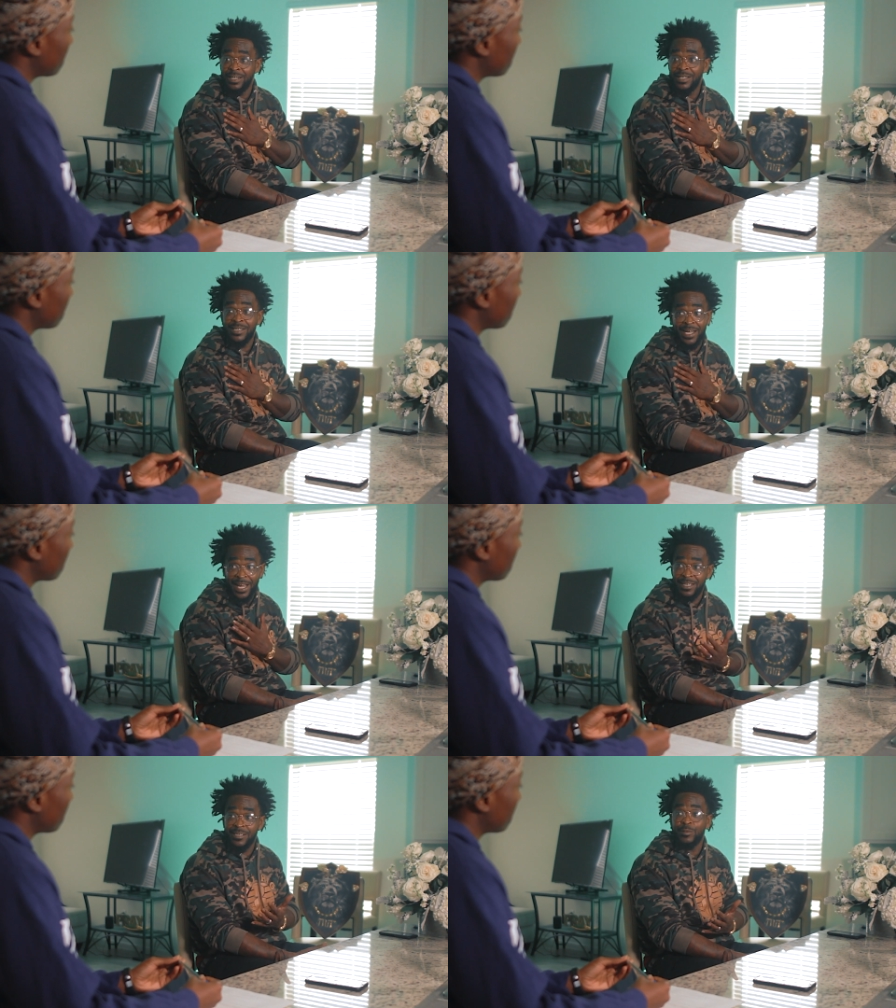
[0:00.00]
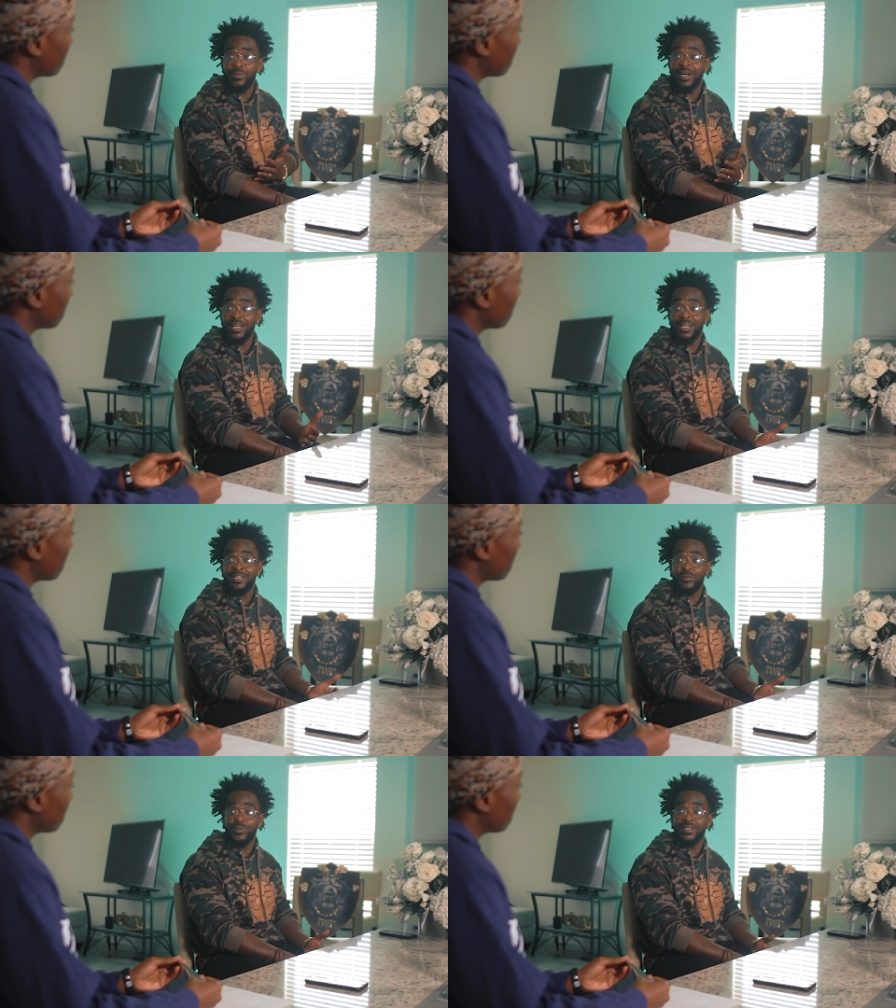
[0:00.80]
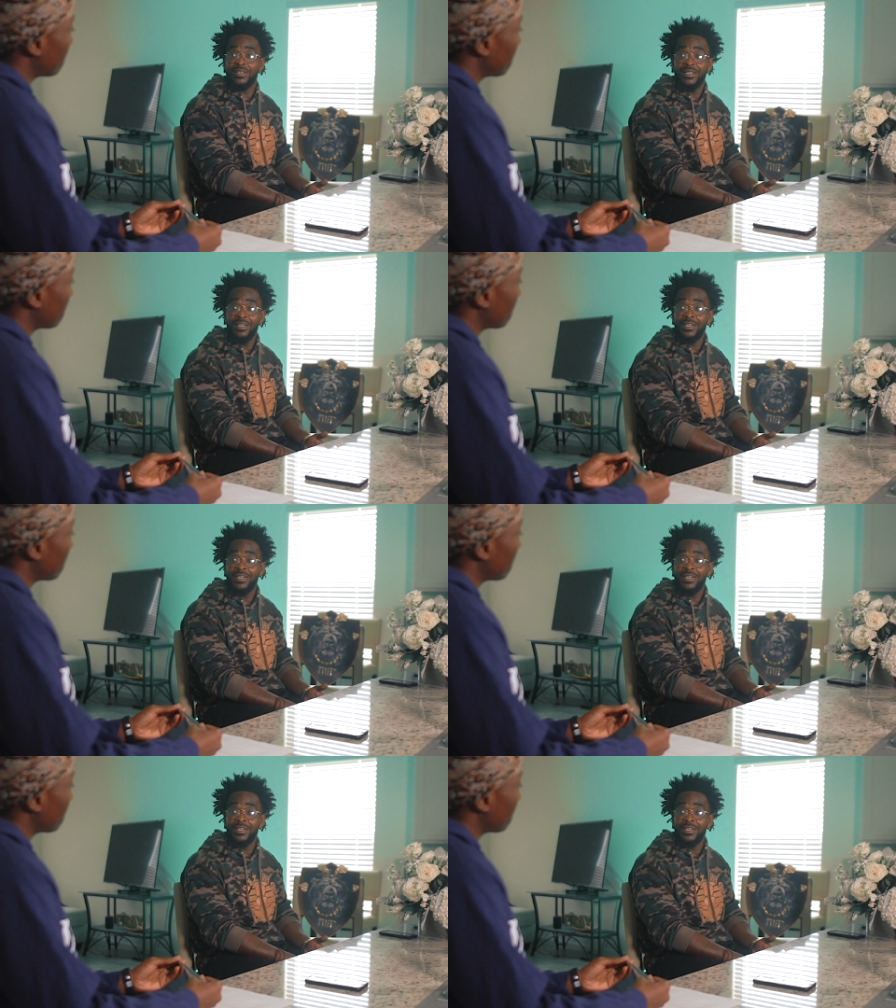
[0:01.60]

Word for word: the science of the body as well.